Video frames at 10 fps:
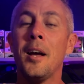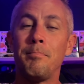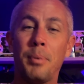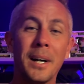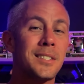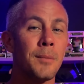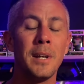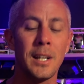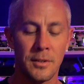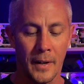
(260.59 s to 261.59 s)
But to
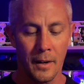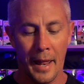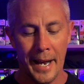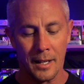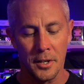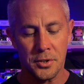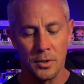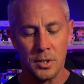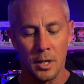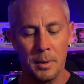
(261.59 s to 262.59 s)
me, it's very lackluster.
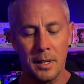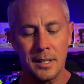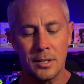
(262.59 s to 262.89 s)
It's going to be the